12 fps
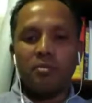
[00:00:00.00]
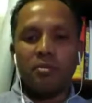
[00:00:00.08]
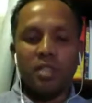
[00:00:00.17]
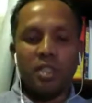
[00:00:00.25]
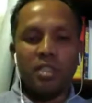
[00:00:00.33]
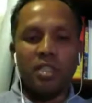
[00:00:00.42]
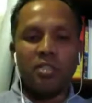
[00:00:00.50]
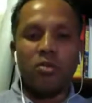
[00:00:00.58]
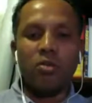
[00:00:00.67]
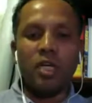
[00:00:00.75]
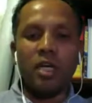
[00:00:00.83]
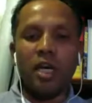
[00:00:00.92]
they just,
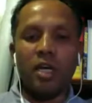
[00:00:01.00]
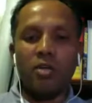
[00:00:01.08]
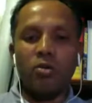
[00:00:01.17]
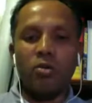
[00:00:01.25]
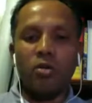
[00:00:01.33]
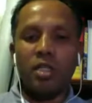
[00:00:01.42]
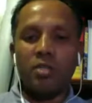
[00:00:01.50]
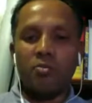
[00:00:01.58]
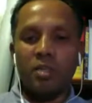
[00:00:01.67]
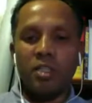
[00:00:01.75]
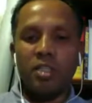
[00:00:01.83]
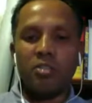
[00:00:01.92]
okay, I go and
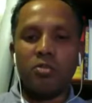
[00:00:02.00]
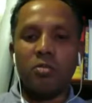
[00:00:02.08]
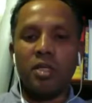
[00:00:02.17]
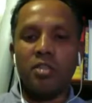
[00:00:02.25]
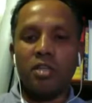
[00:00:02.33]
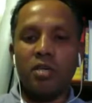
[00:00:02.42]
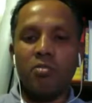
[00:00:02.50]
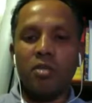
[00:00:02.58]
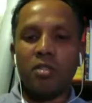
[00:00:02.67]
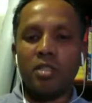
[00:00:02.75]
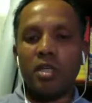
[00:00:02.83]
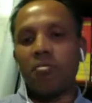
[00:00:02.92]
finish to my job
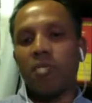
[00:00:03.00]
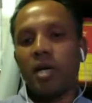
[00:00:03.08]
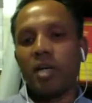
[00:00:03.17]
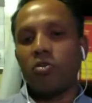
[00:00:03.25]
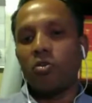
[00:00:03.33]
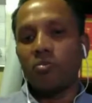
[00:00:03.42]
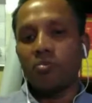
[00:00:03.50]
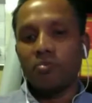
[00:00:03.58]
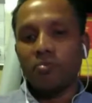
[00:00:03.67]
and come back home.